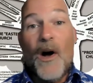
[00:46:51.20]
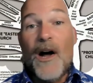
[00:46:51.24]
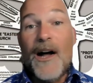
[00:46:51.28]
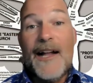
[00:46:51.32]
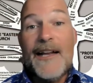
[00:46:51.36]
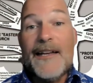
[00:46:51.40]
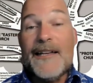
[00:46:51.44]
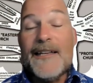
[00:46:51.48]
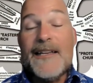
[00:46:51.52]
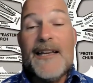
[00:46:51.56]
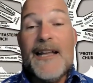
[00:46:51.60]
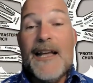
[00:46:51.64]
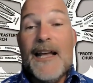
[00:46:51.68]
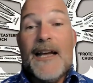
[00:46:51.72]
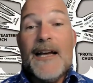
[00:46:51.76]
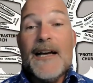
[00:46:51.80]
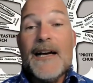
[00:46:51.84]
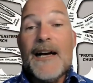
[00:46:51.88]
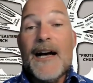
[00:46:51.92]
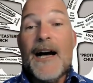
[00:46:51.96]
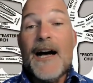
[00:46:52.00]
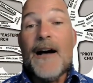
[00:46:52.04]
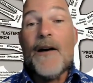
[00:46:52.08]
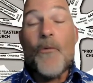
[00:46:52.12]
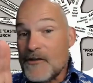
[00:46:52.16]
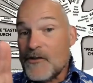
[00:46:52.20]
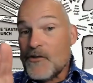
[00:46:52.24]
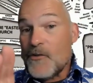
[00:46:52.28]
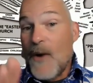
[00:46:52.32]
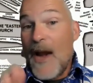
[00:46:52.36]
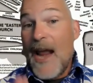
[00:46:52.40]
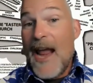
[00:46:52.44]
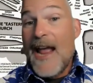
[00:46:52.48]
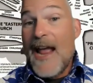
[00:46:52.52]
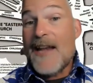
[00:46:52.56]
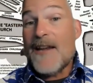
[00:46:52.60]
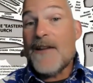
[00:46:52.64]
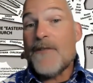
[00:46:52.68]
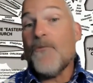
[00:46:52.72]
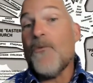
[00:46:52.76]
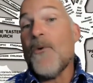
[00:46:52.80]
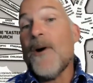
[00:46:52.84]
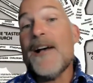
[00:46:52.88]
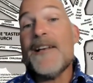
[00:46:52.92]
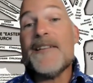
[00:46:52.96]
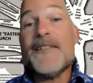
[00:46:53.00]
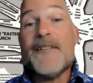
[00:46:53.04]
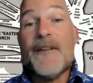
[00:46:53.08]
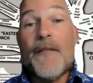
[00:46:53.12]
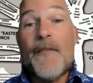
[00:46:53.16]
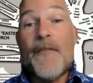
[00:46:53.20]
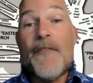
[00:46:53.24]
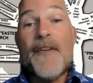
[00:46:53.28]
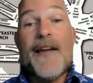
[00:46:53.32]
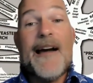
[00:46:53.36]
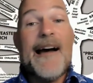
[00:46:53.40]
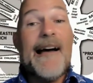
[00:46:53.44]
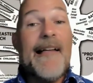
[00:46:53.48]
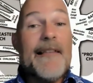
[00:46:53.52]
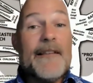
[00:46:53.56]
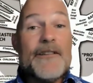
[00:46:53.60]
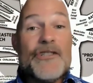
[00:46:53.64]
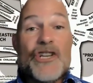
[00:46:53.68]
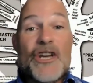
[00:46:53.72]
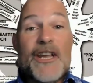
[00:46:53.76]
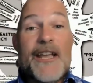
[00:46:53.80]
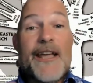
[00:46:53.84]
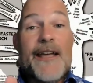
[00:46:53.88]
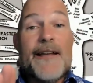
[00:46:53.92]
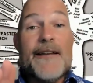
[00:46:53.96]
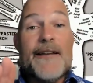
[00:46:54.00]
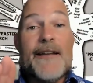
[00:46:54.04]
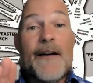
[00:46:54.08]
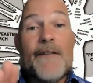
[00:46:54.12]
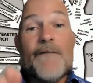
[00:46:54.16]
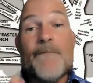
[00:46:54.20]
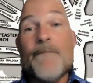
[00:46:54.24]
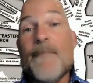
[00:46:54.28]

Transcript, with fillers: one the strand of Wesleyan theology and